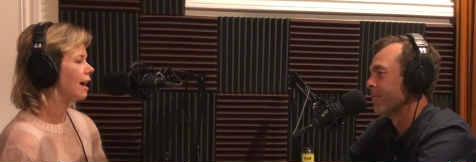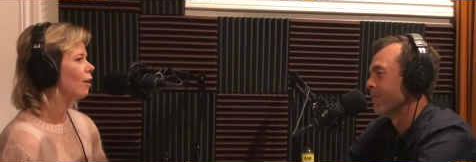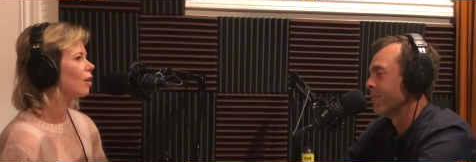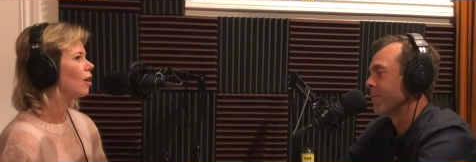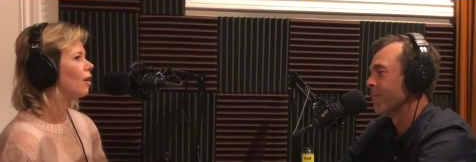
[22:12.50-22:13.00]

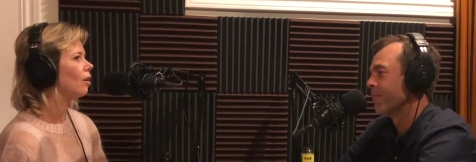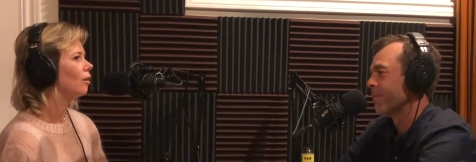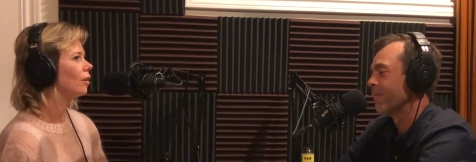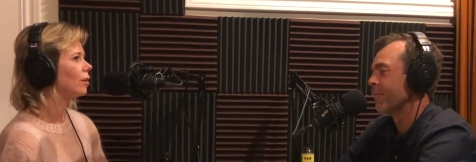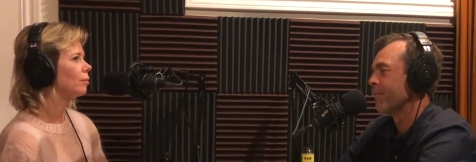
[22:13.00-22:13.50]

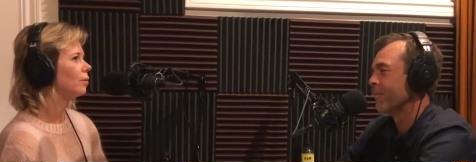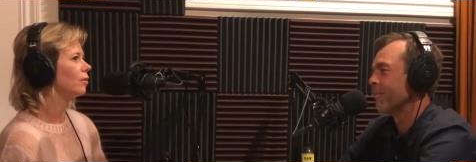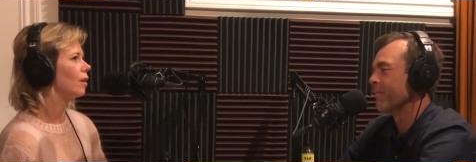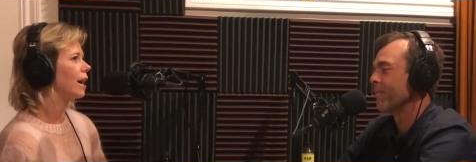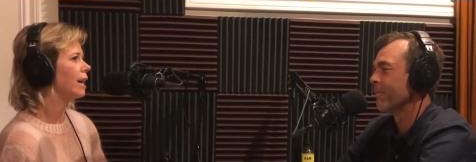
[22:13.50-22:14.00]
Speaker 1: alcohol can
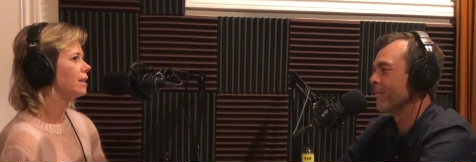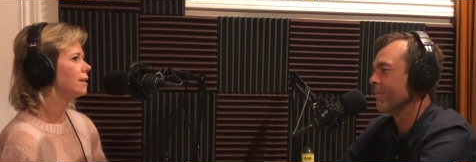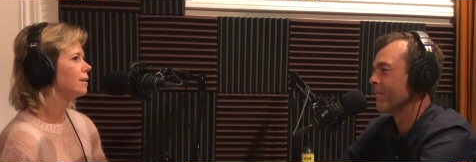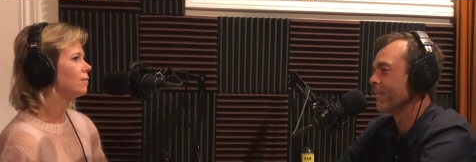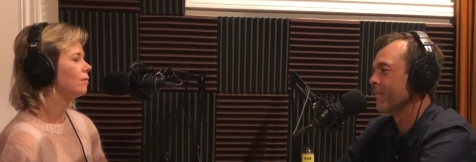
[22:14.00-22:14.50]
provide
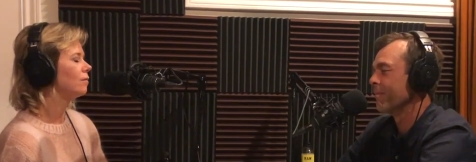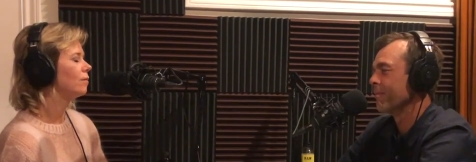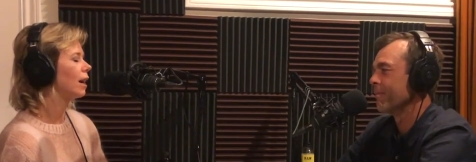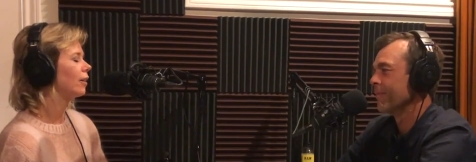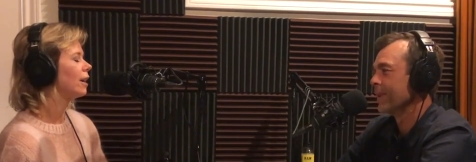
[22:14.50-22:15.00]

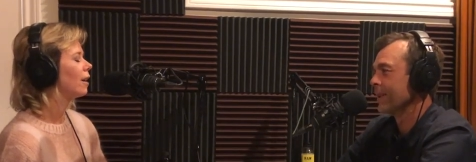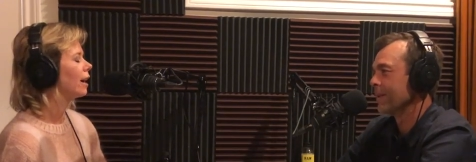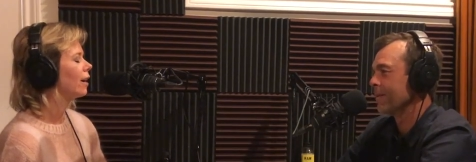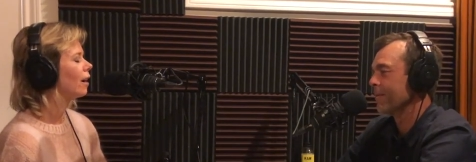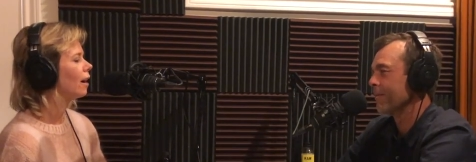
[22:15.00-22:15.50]
very
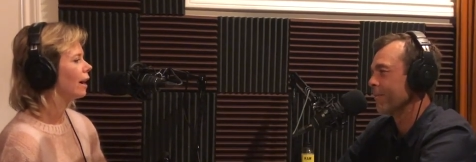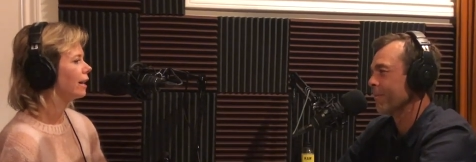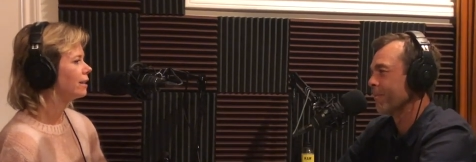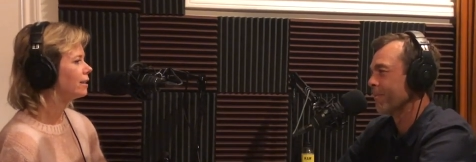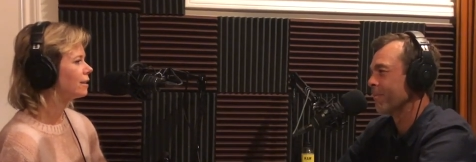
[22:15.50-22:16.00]
high
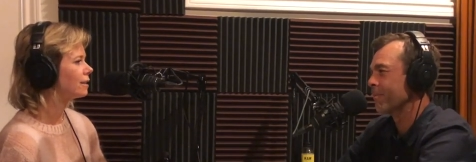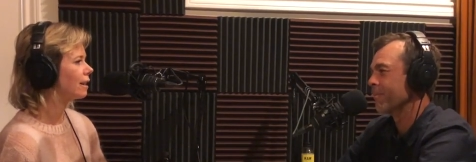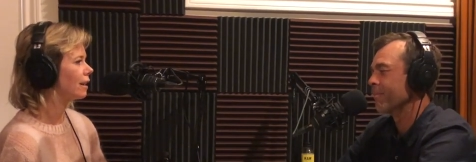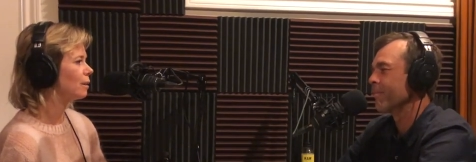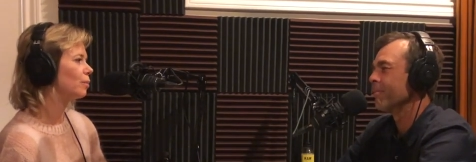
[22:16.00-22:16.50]
highs
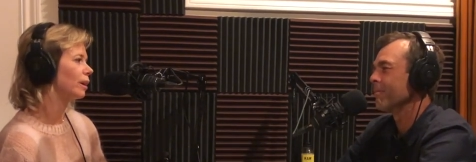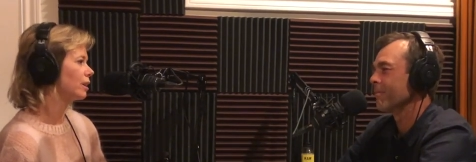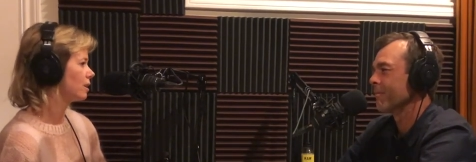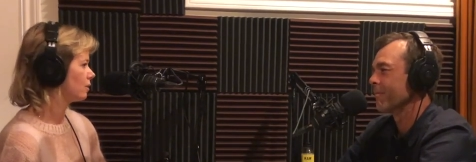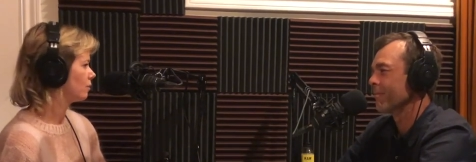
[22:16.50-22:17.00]
and it
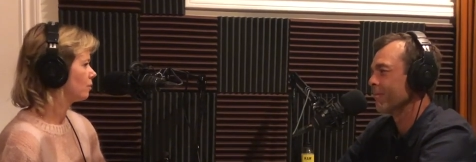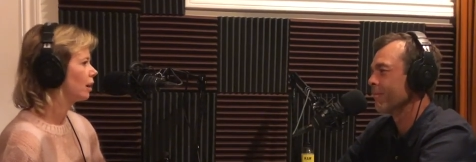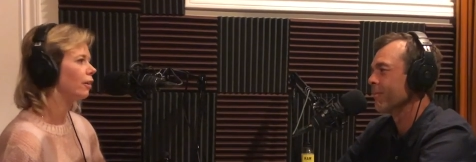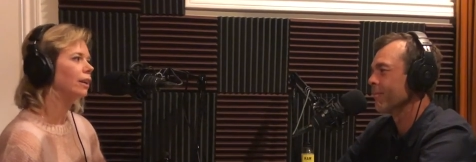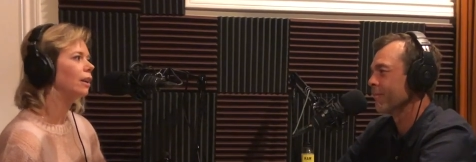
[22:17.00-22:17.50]
brings
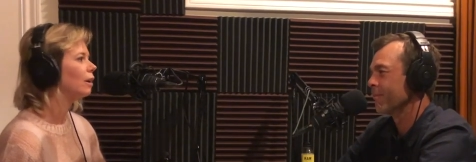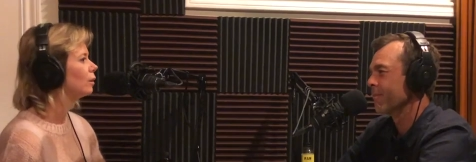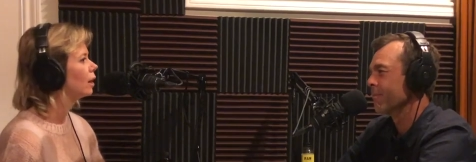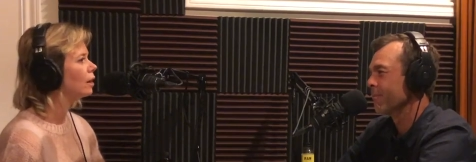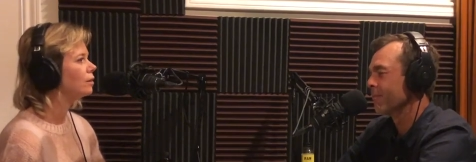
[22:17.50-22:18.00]
very low
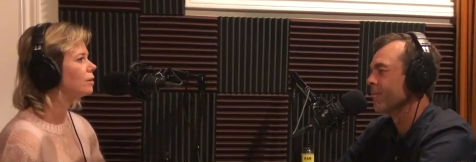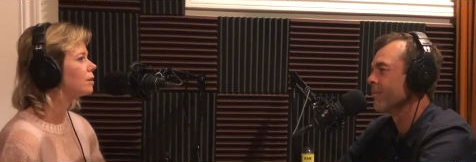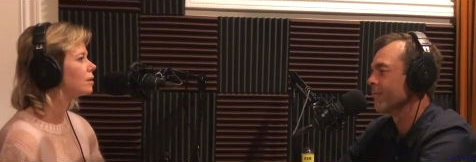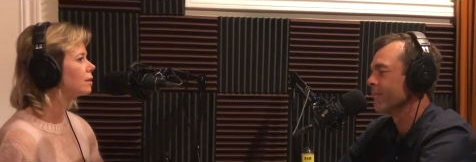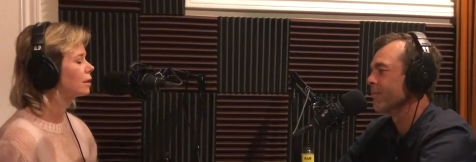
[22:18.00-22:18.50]

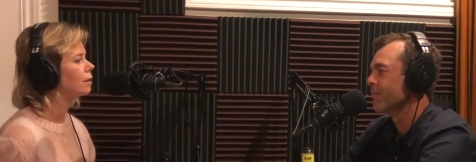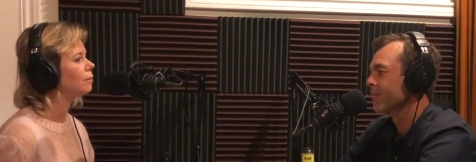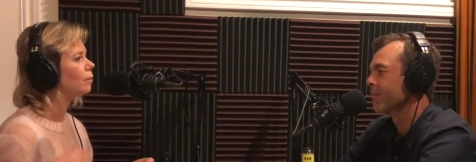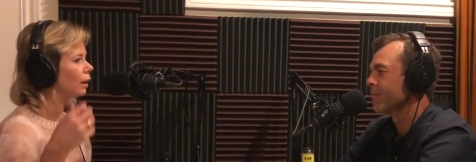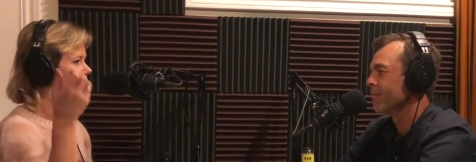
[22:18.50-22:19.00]
lows
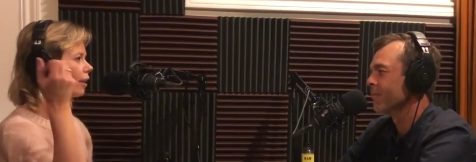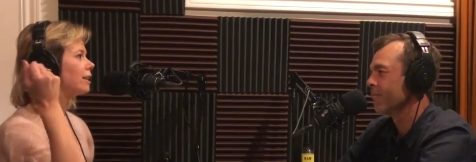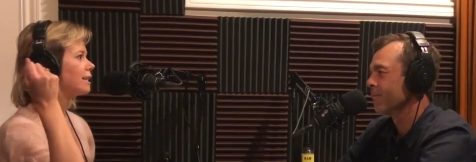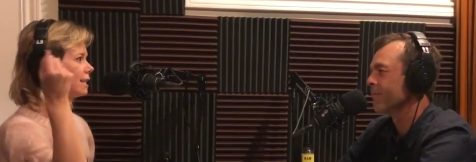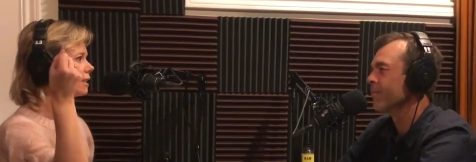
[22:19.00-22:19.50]
in
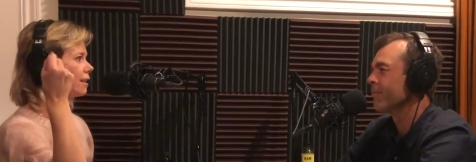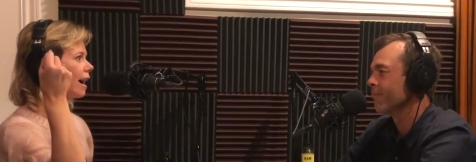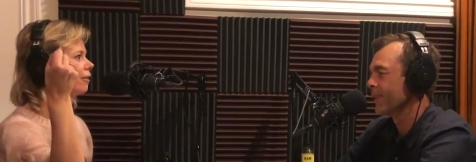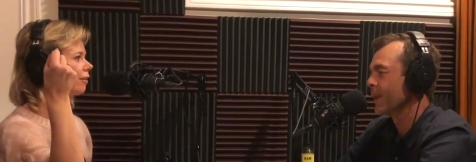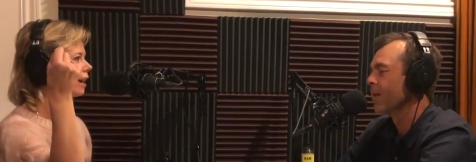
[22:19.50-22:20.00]
polarity to
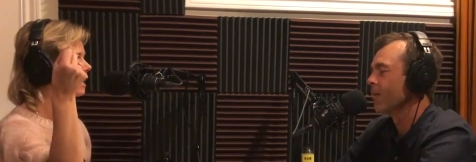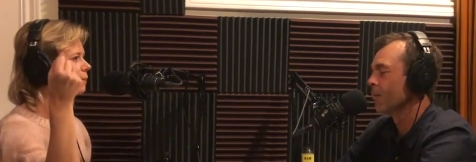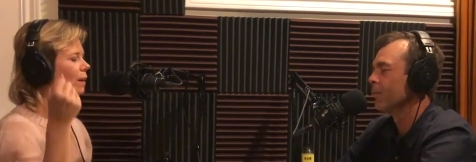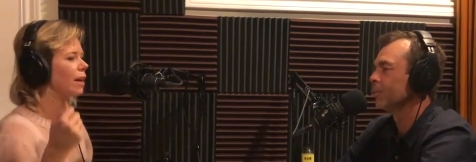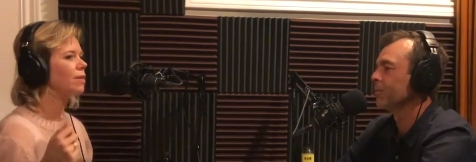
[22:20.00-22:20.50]
that, right?
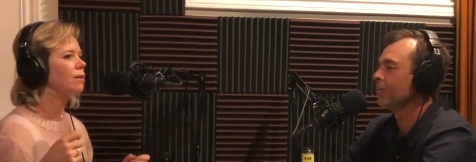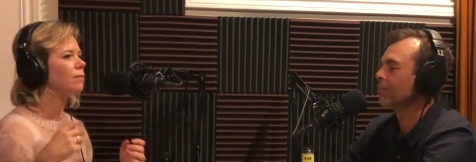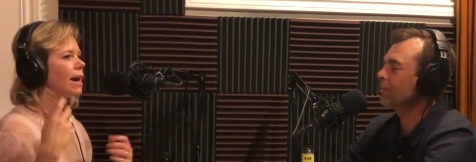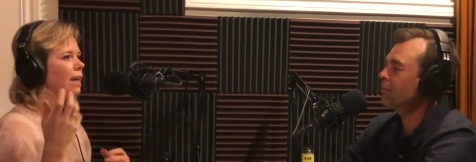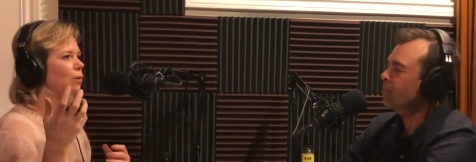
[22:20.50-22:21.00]
And I think
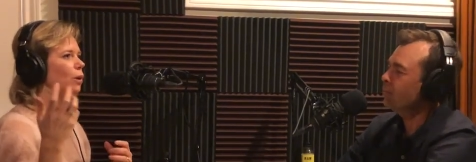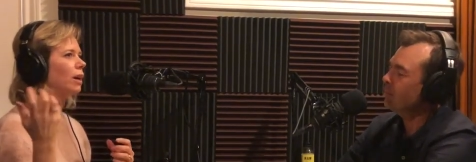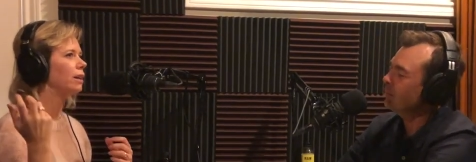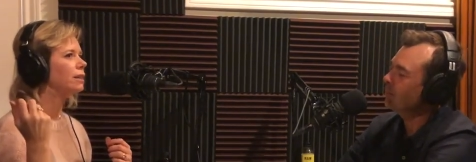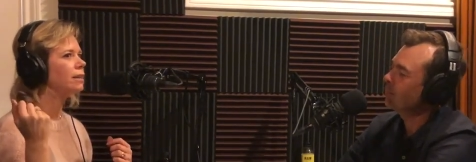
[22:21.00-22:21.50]
for
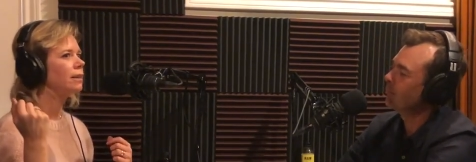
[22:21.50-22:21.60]
anyone